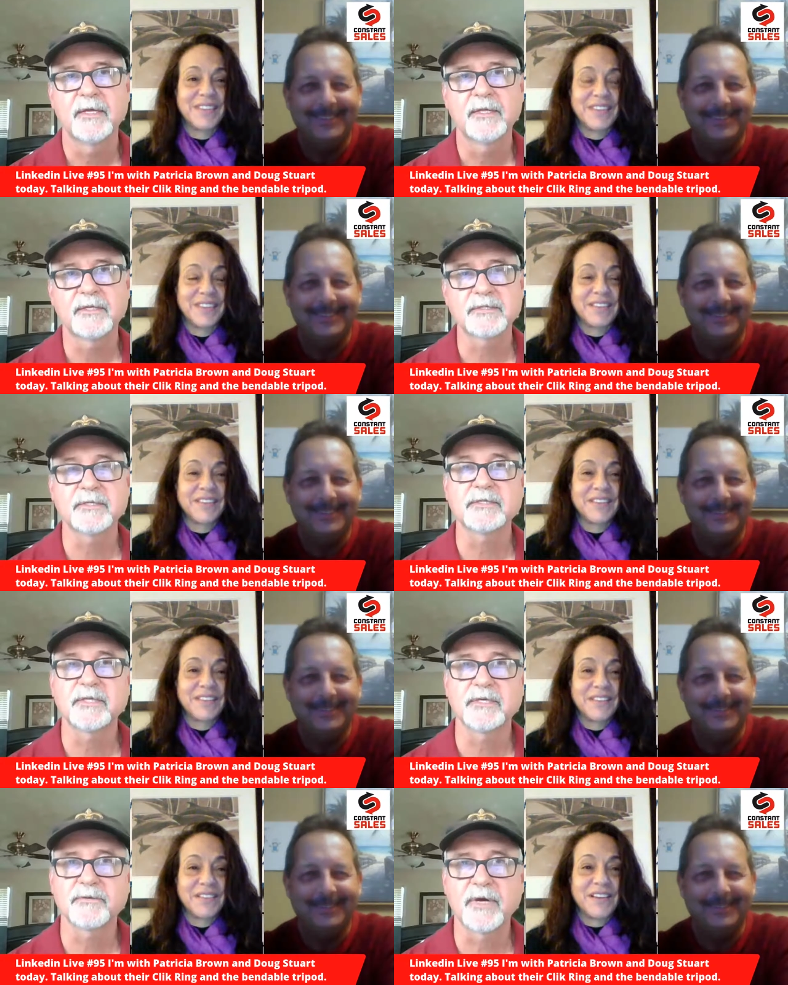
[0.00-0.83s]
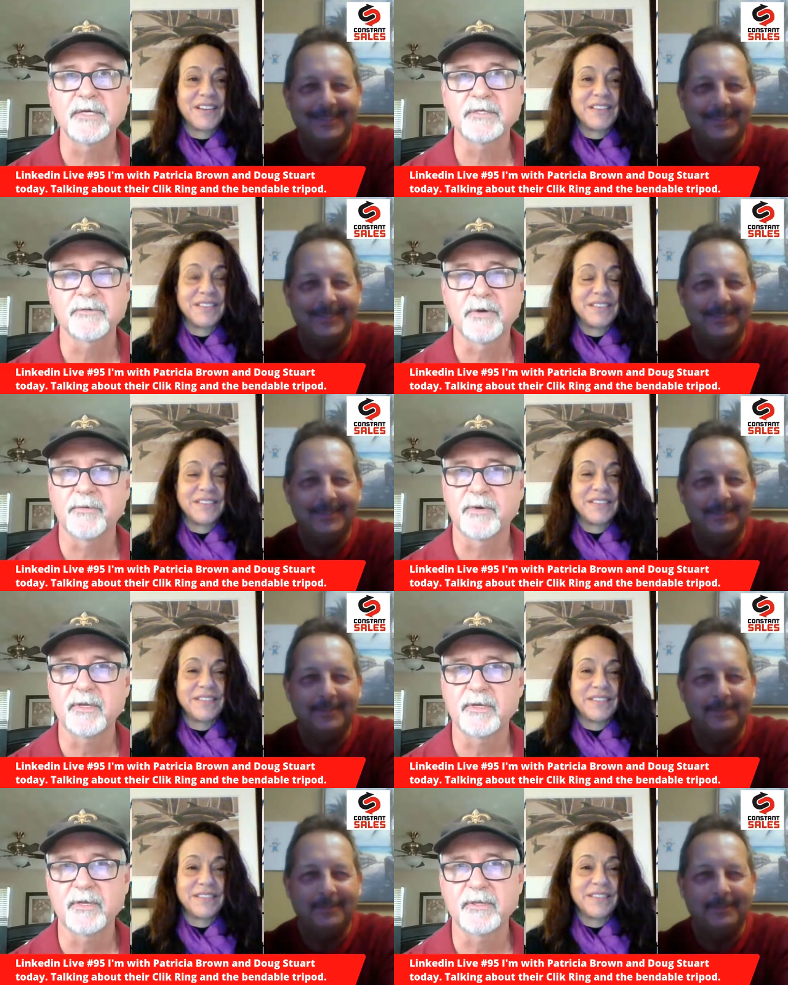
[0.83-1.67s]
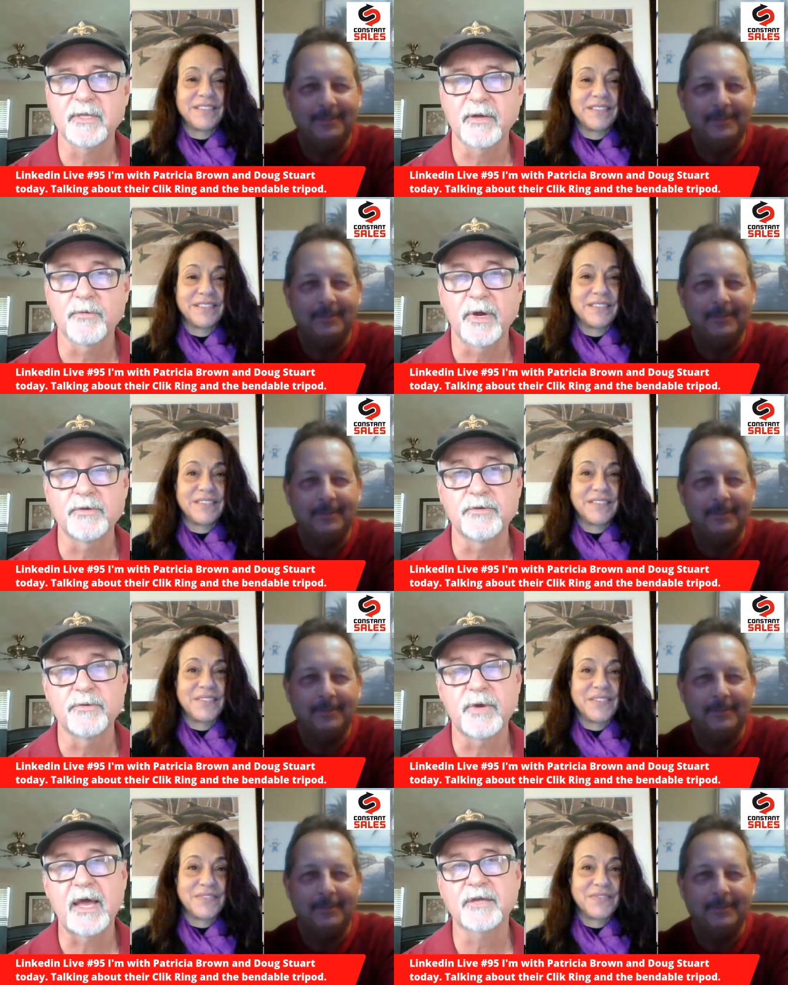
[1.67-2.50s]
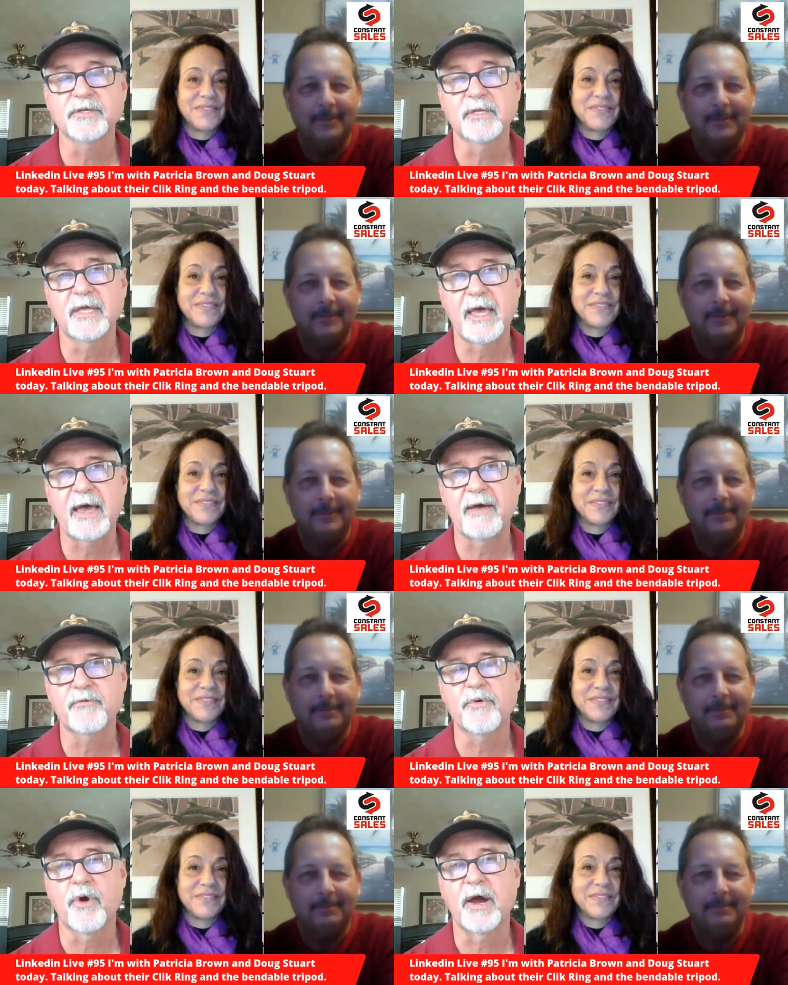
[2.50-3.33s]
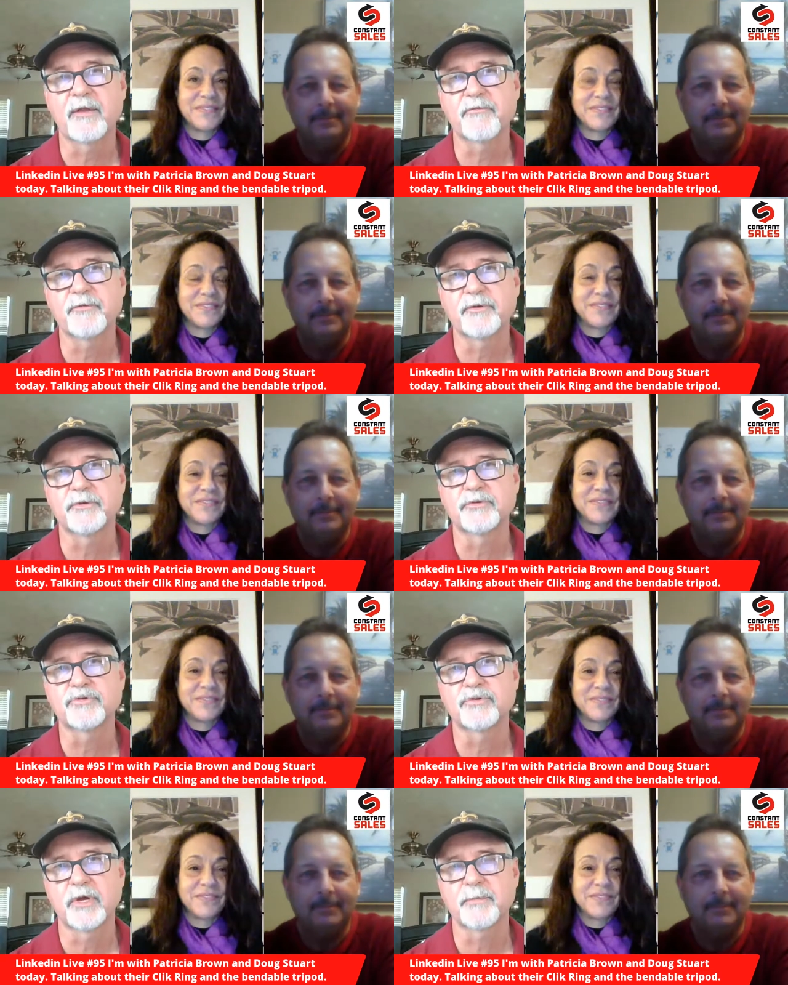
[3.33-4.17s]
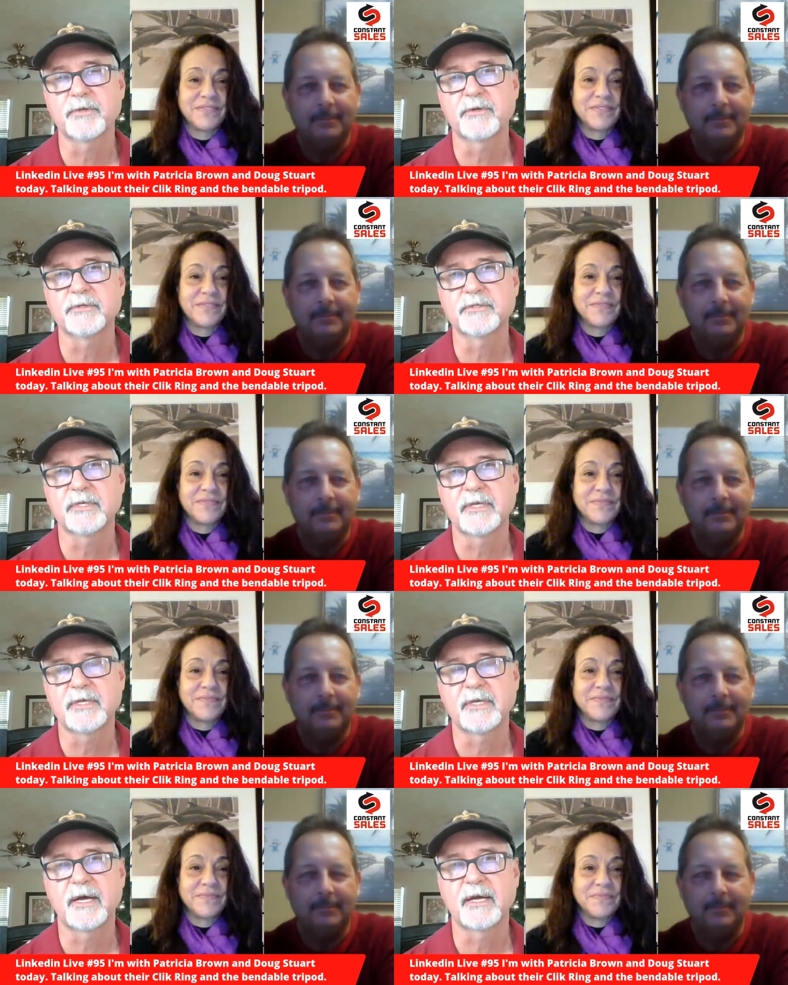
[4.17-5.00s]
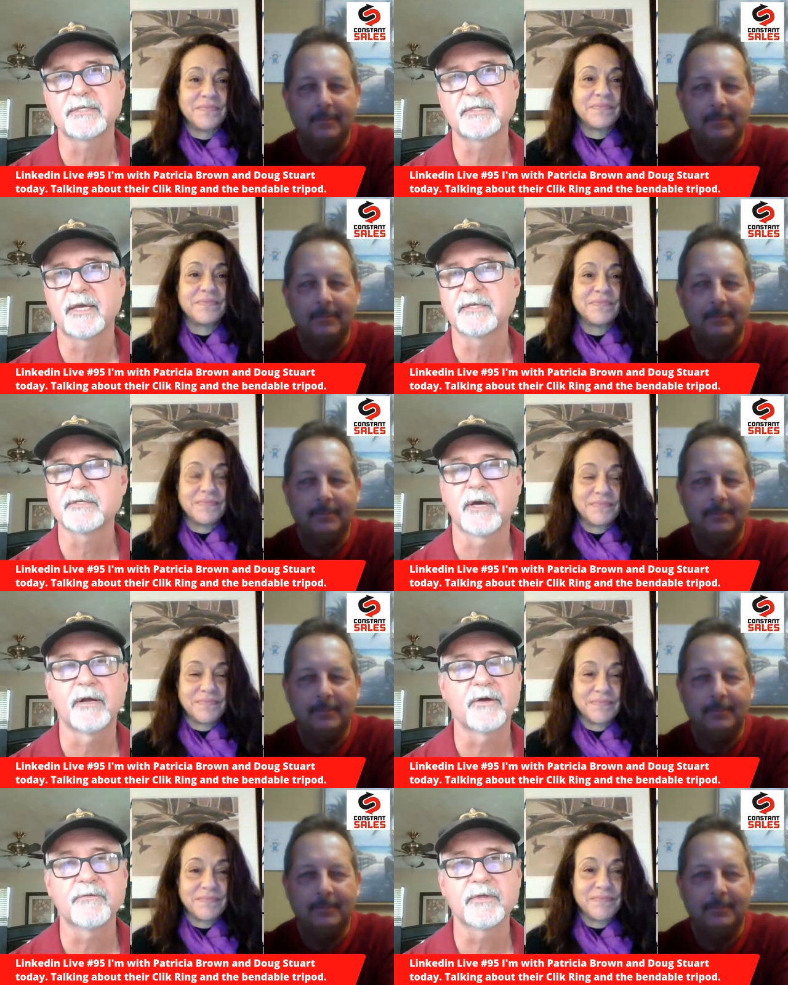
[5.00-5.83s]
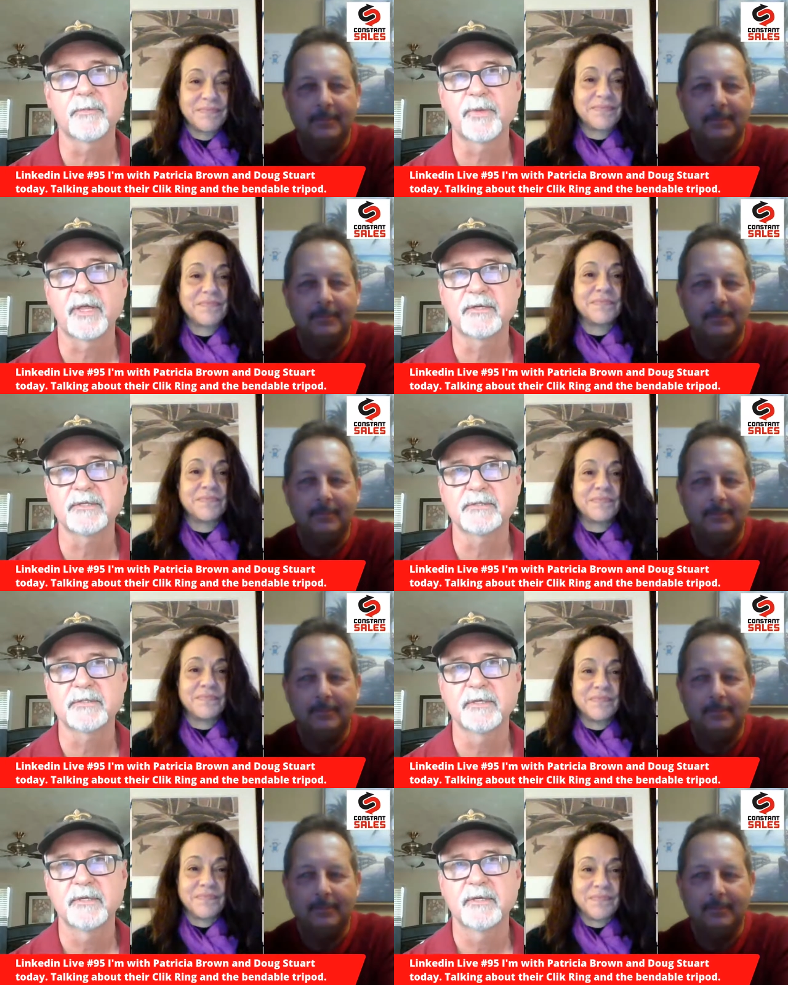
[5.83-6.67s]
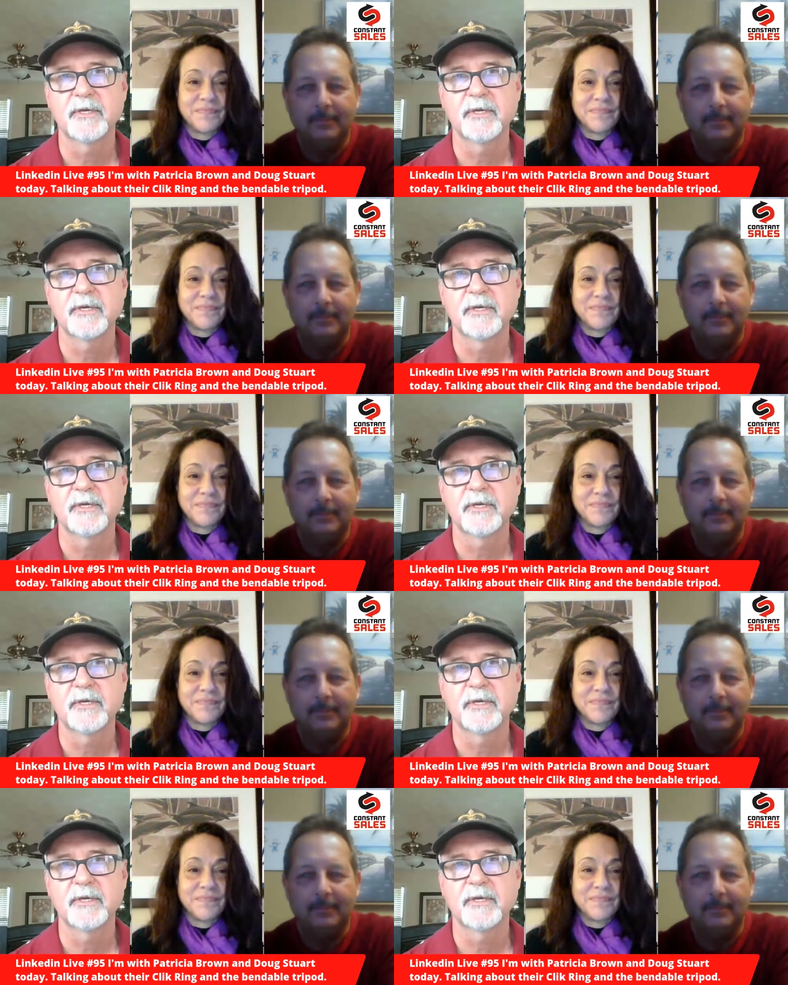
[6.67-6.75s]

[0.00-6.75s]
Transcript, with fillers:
Speaker 1: This is a situation where we that where you actually have quite a few distributors in the United States, all over the place,